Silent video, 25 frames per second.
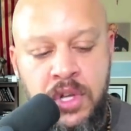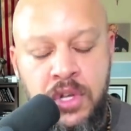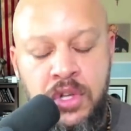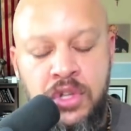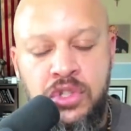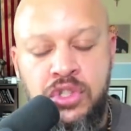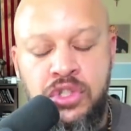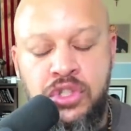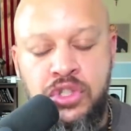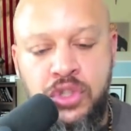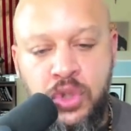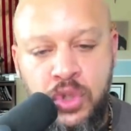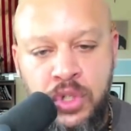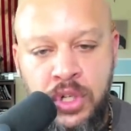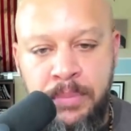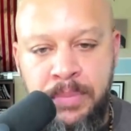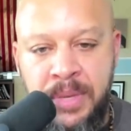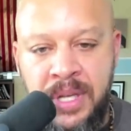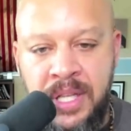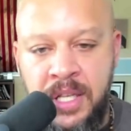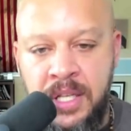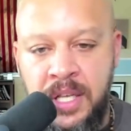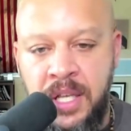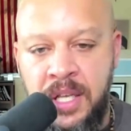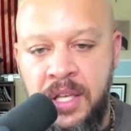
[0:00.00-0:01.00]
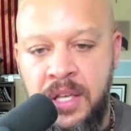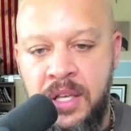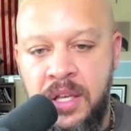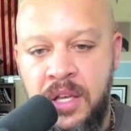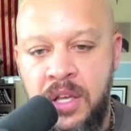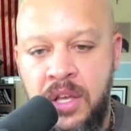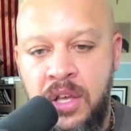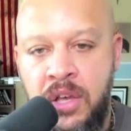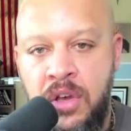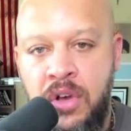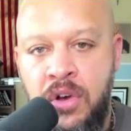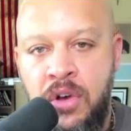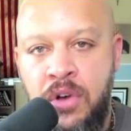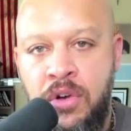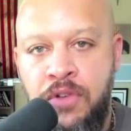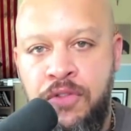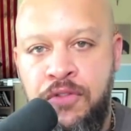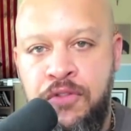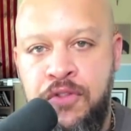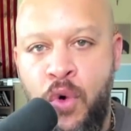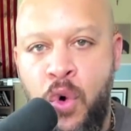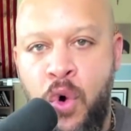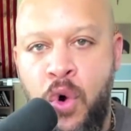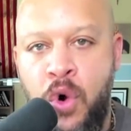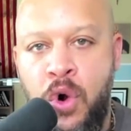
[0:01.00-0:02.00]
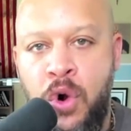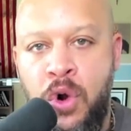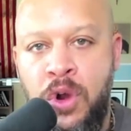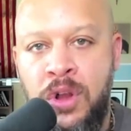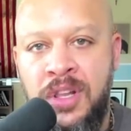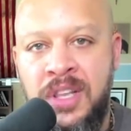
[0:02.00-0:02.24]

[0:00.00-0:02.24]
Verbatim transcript: suitability for